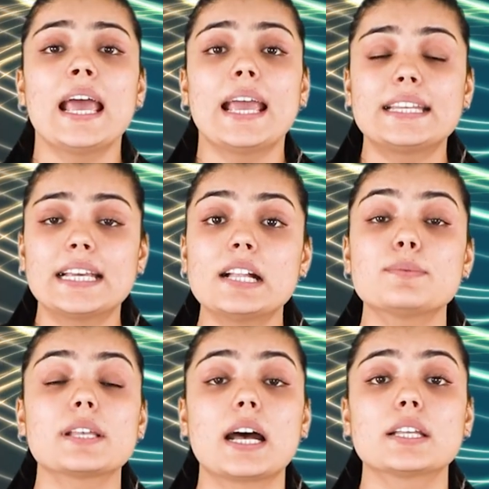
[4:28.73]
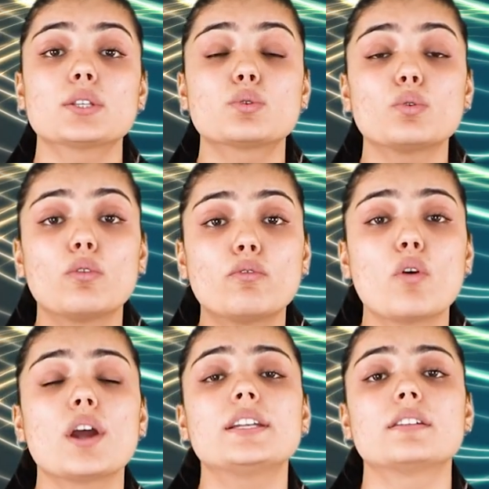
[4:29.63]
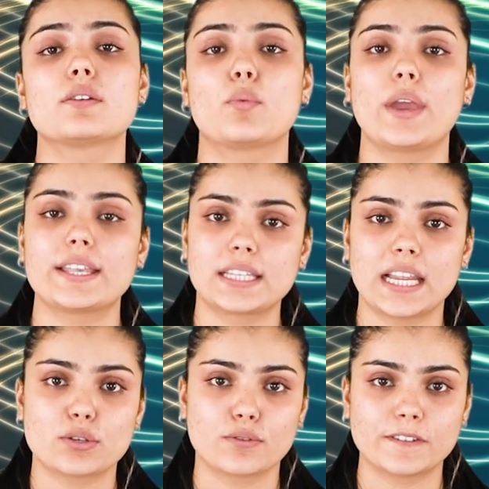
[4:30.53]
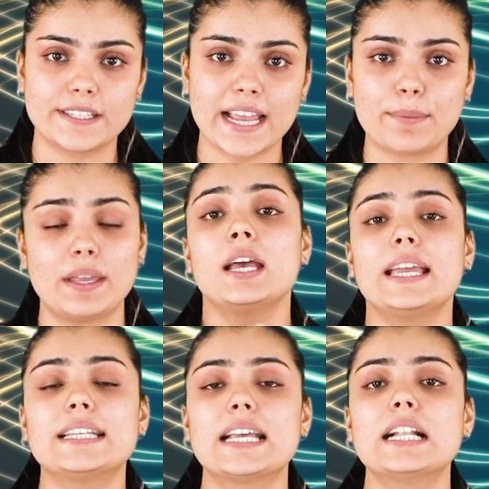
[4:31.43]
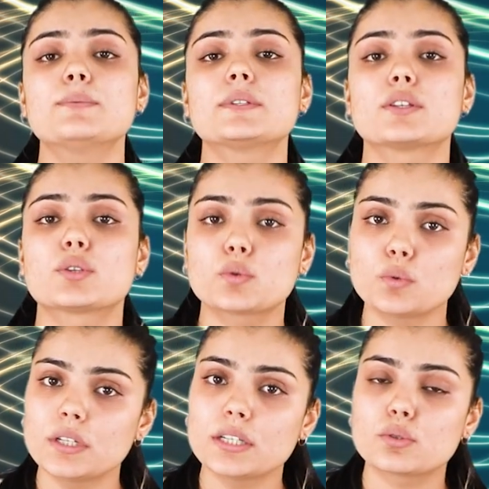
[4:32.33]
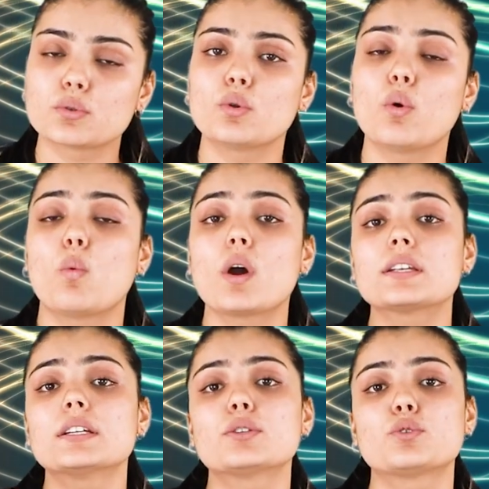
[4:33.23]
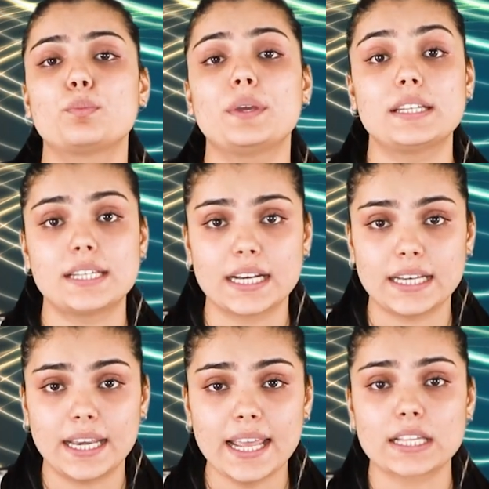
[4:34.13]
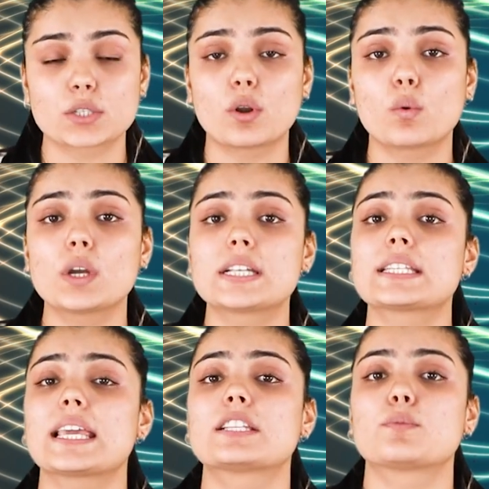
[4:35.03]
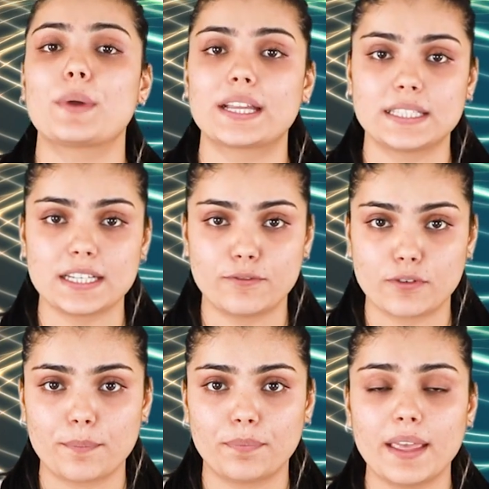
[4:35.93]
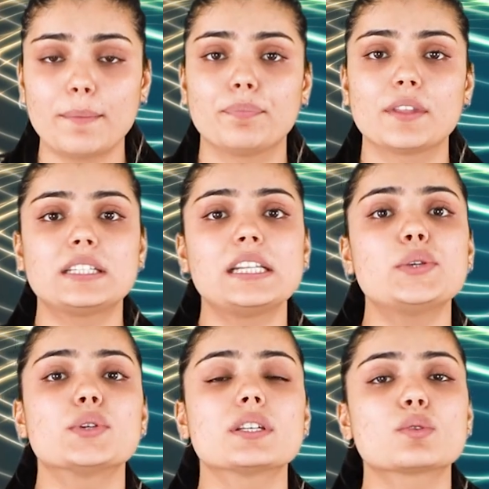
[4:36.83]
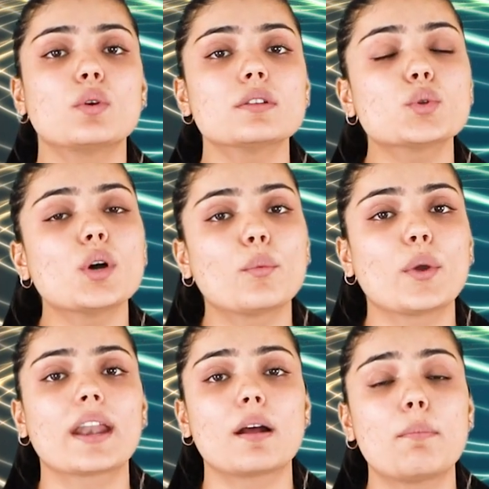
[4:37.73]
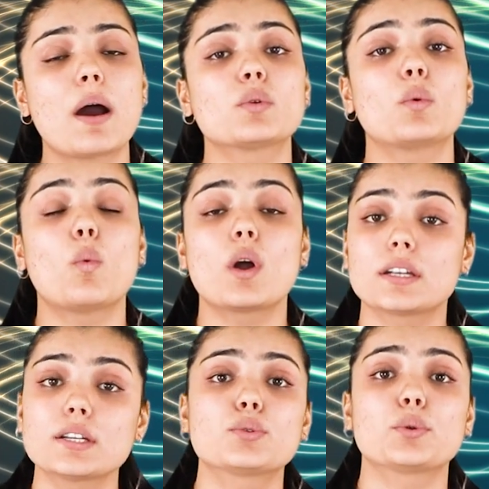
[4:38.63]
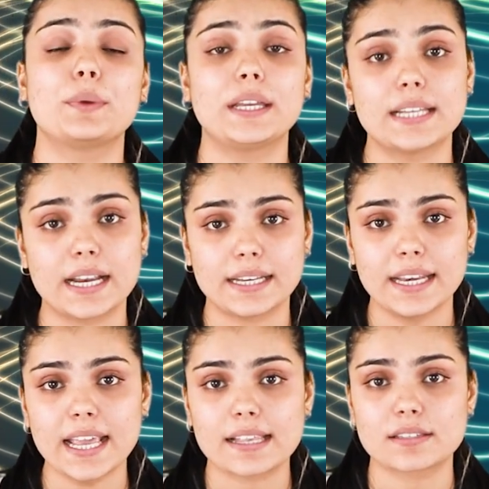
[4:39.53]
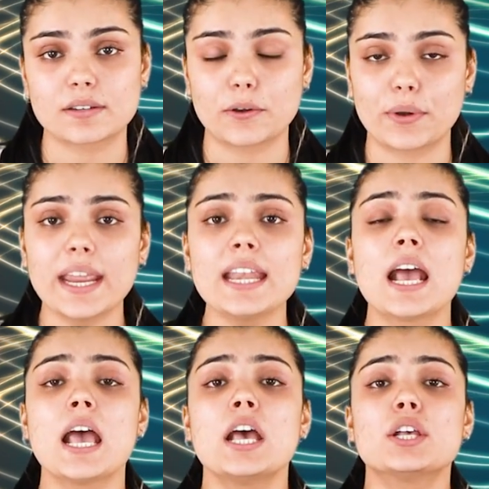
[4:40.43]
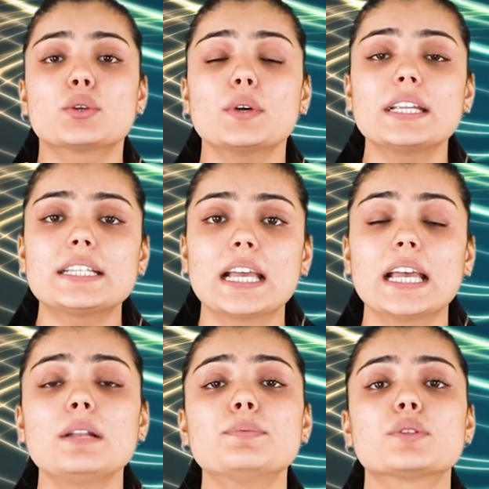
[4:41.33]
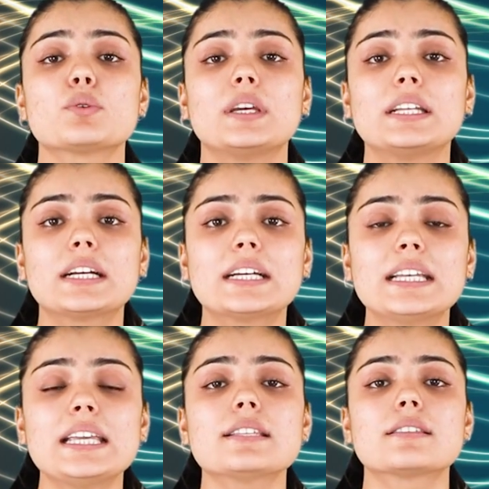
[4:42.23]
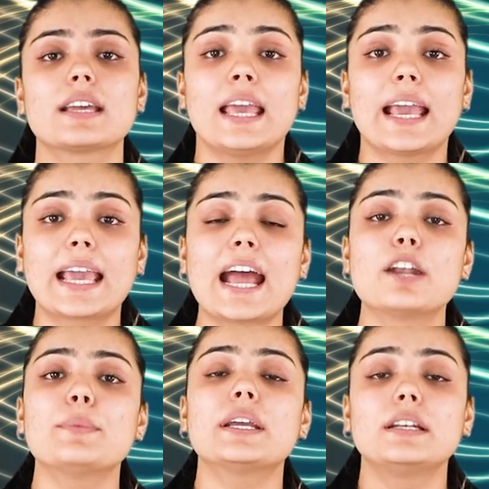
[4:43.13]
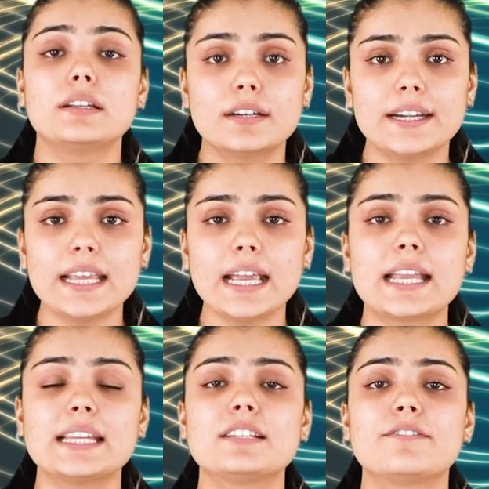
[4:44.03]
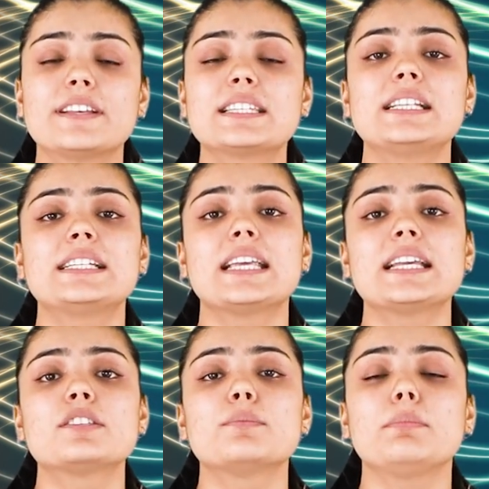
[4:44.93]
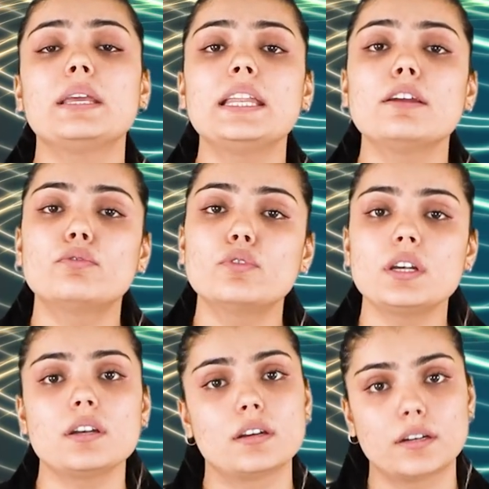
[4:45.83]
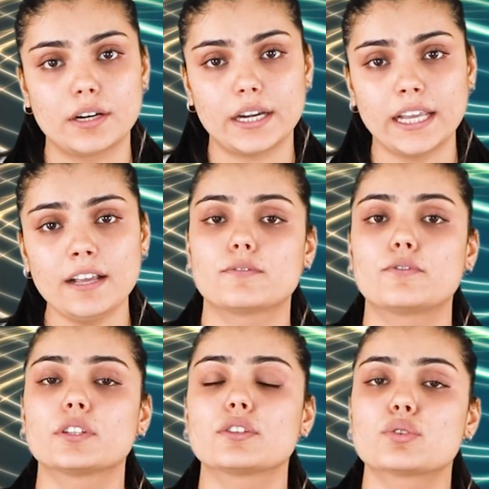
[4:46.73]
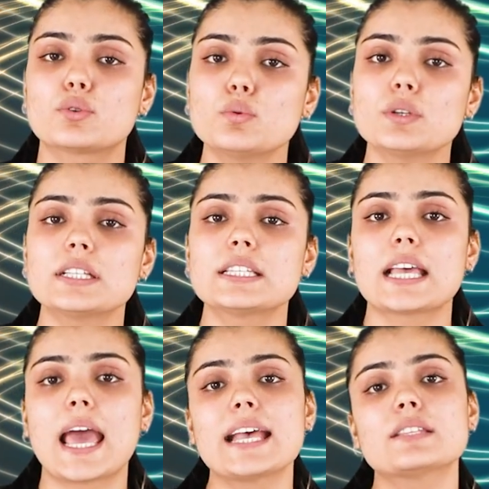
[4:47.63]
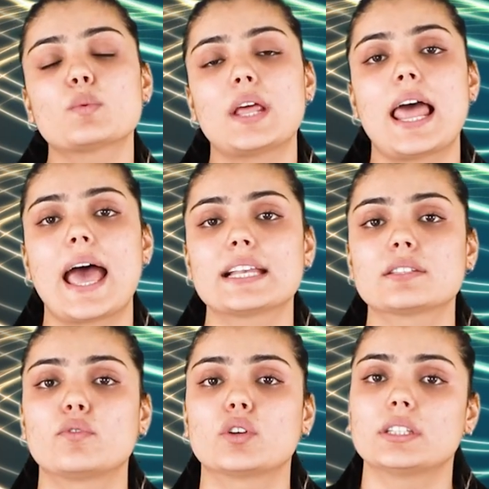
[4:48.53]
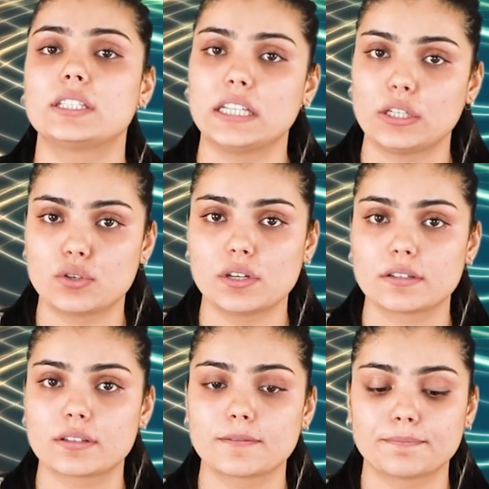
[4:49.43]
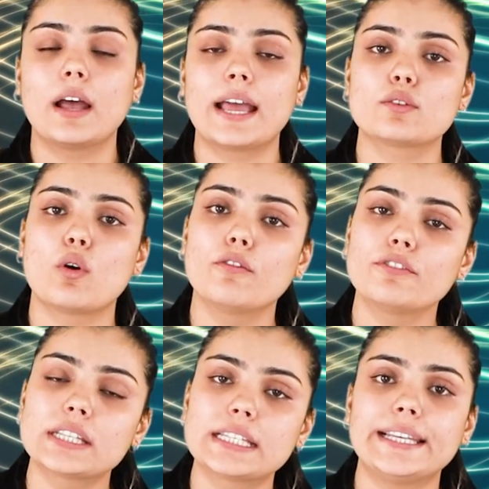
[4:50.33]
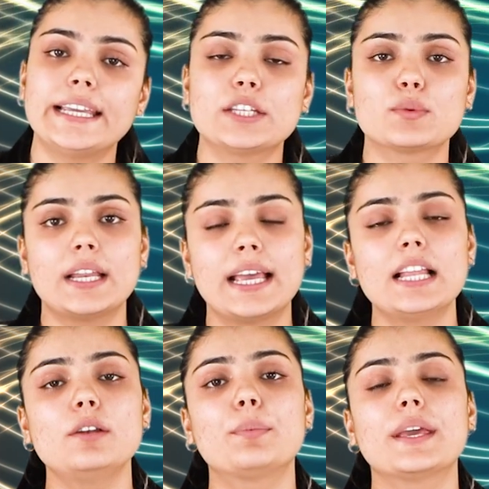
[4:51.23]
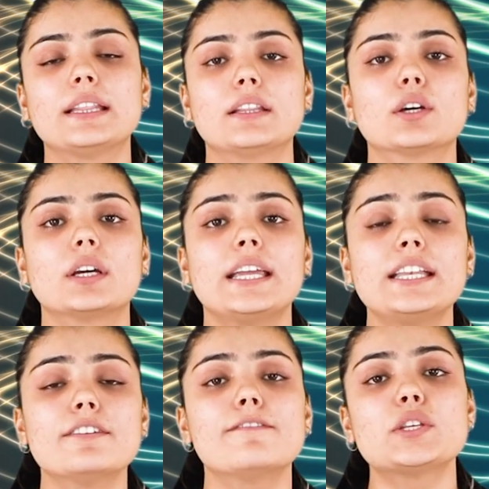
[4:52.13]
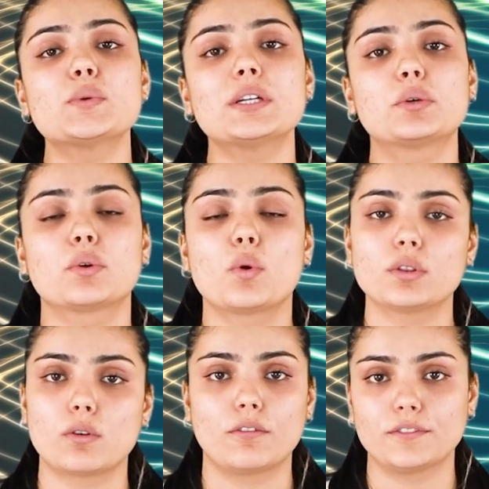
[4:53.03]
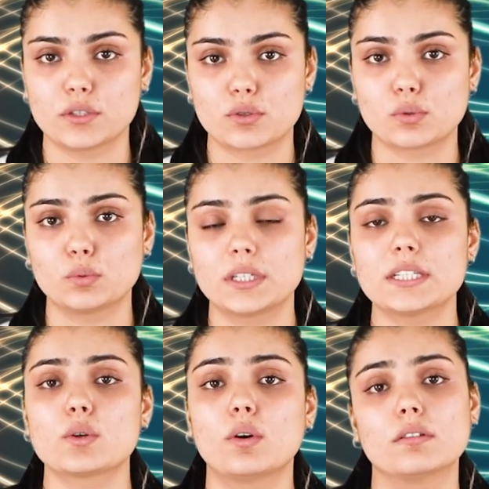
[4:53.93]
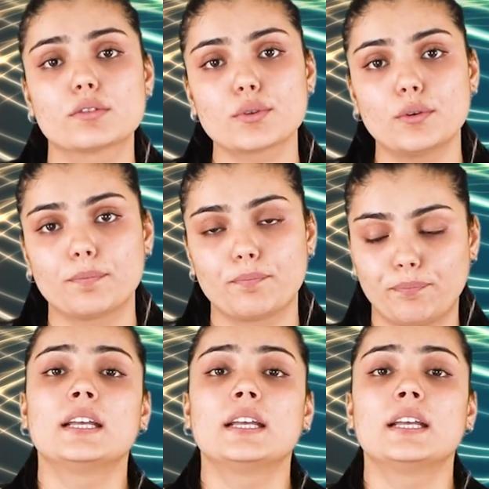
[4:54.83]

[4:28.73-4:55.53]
It helps us to avoid the wastage of time. It helps the student to know what is to be done next or what is expected from them. The teacher is also aware about what is to be done next, right? So it helps to increase the academic learning and it facilitates meaningful learning for the students as well as for the teachers. And obviously, it will help in the individual growth of the student also.